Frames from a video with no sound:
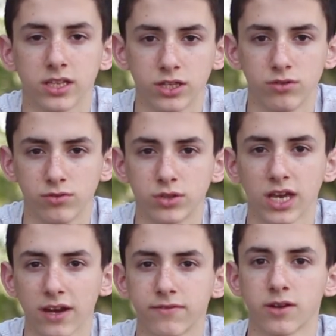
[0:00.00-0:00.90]
You
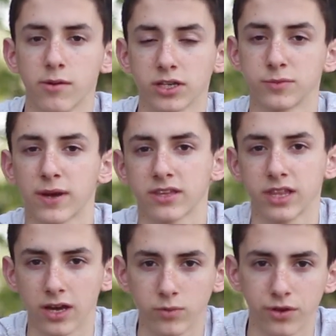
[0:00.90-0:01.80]
kind of come to expect
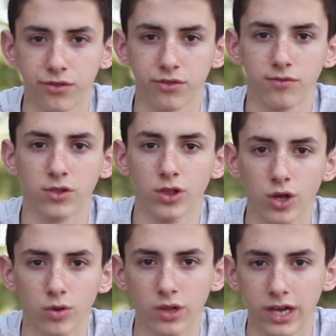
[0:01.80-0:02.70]
that with
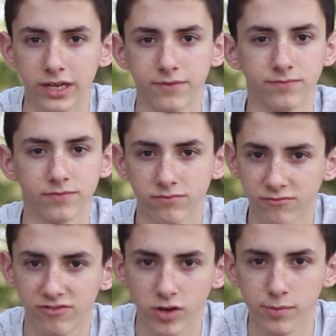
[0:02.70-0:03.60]
low light
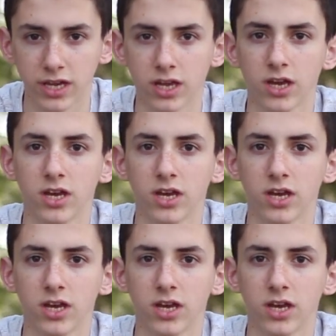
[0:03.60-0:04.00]
filming.